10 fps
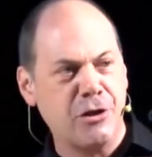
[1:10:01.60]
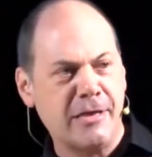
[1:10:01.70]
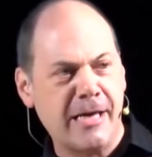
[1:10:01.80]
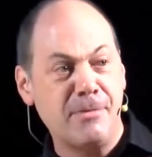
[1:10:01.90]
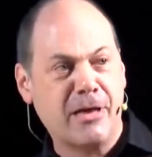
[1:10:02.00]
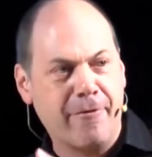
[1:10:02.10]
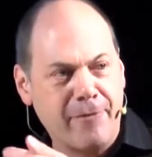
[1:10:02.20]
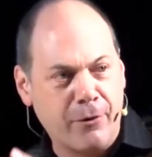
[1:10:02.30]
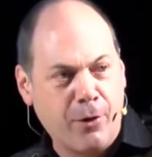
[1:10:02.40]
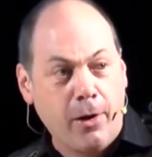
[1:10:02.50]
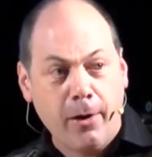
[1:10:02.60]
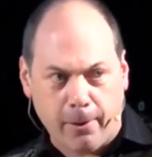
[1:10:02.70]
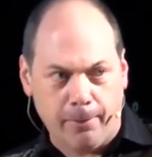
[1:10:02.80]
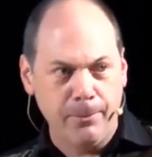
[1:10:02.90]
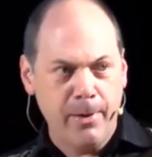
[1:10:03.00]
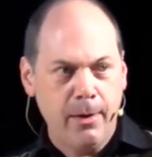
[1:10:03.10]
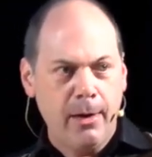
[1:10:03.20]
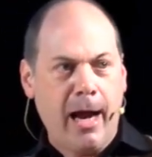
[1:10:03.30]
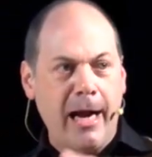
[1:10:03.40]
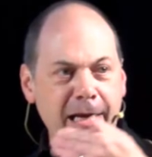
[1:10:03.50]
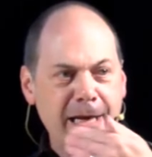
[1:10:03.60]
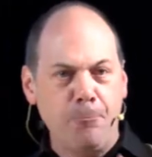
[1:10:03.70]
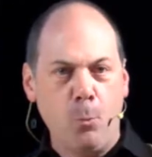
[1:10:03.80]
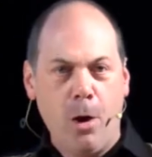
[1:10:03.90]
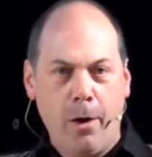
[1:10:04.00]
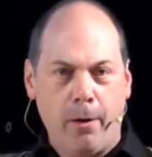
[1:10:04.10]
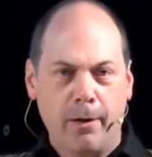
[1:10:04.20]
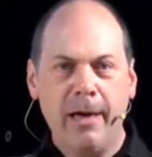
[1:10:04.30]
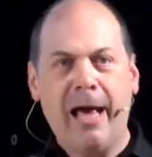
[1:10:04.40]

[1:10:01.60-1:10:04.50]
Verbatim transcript: attempt to get rid of her. And it didn't work.